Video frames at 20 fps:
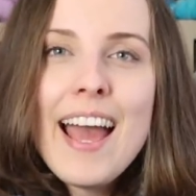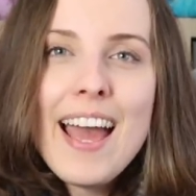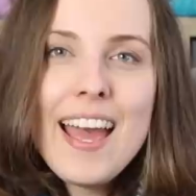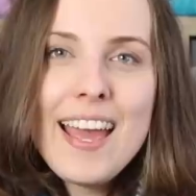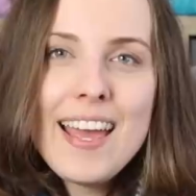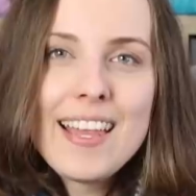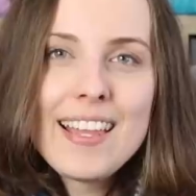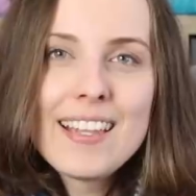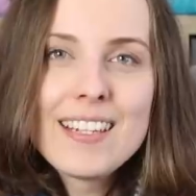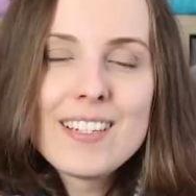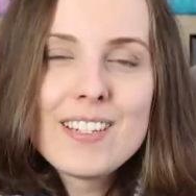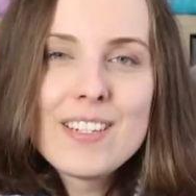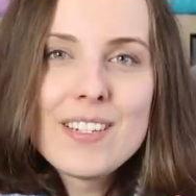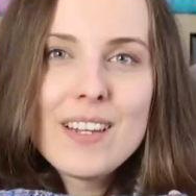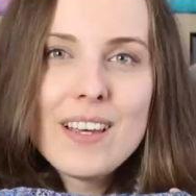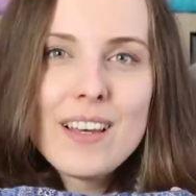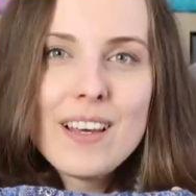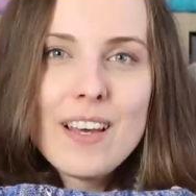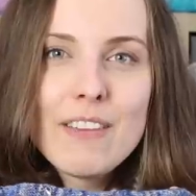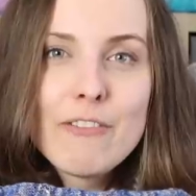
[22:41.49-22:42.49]
and
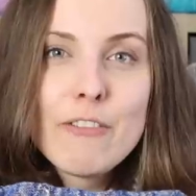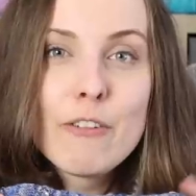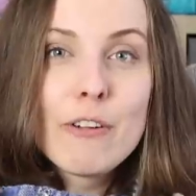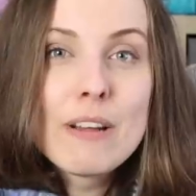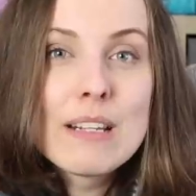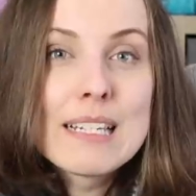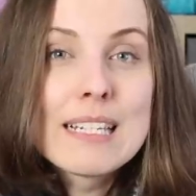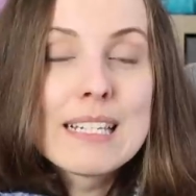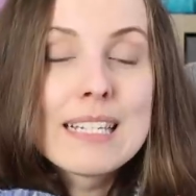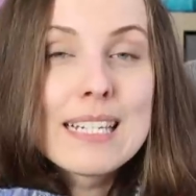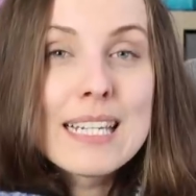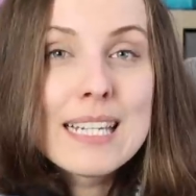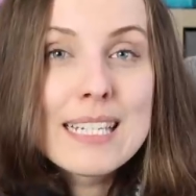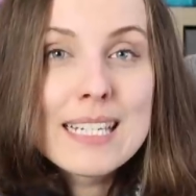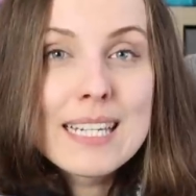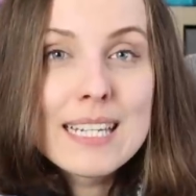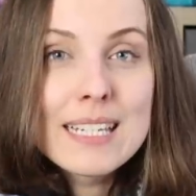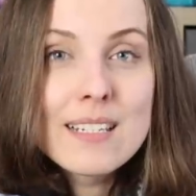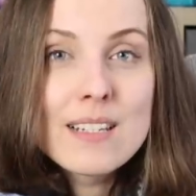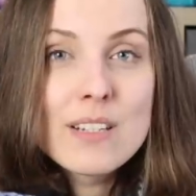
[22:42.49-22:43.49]
uh, I've already
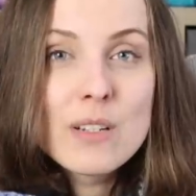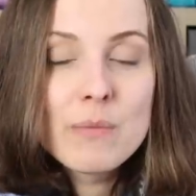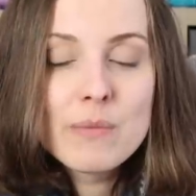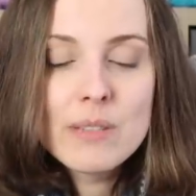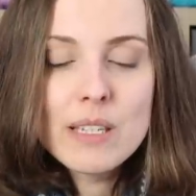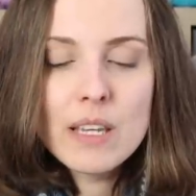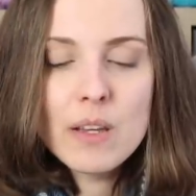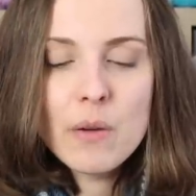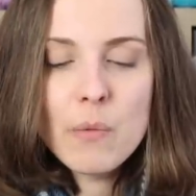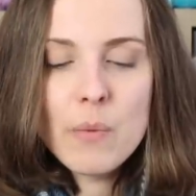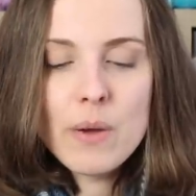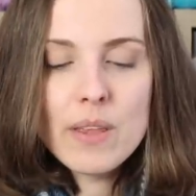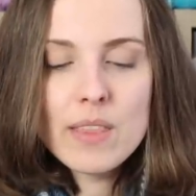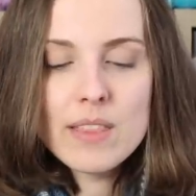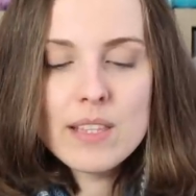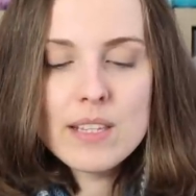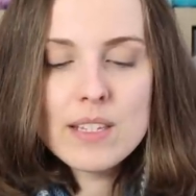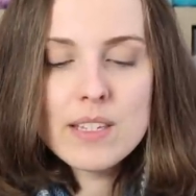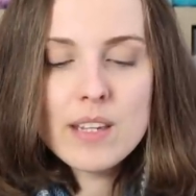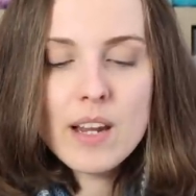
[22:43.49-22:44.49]
knitted something
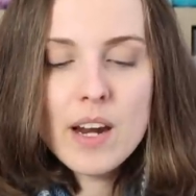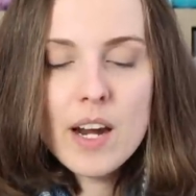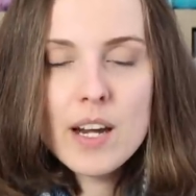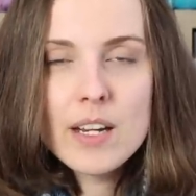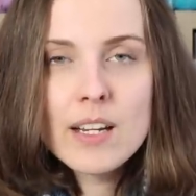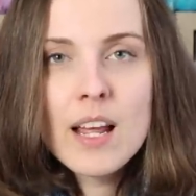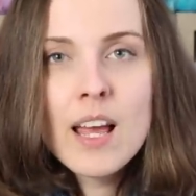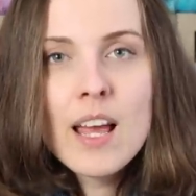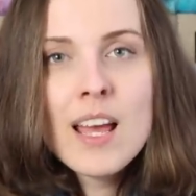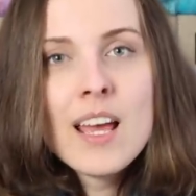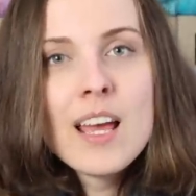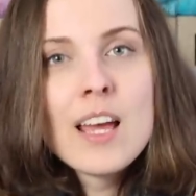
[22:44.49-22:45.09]
with this yarn